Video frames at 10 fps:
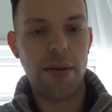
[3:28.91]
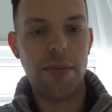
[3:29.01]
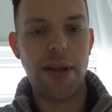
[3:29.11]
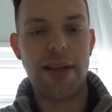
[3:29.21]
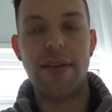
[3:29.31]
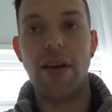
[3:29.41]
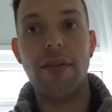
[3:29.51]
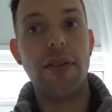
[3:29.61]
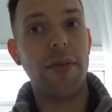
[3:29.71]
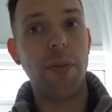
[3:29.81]
plenty of,
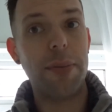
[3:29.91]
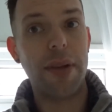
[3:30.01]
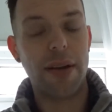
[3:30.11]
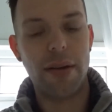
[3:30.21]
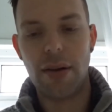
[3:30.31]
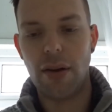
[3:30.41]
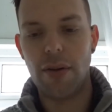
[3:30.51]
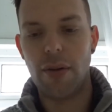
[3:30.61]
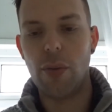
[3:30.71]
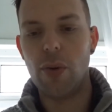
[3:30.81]
because I've whipped out a lot of
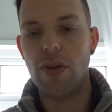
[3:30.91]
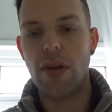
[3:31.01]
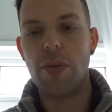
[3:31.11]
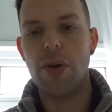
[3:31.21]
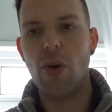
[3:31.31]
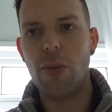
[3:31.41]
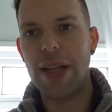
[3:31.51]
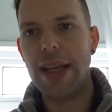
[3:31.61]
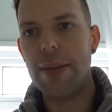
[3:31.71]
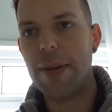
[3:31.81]
the water that I would normally
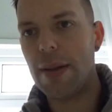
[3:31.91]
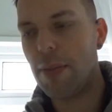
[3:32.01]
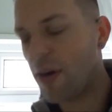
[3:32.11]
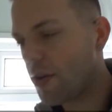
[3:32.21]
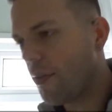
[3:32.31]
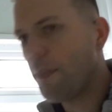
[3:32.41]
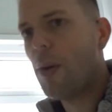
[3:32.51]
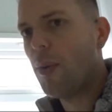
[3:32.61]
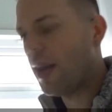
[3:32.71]
keep in the brush for bowl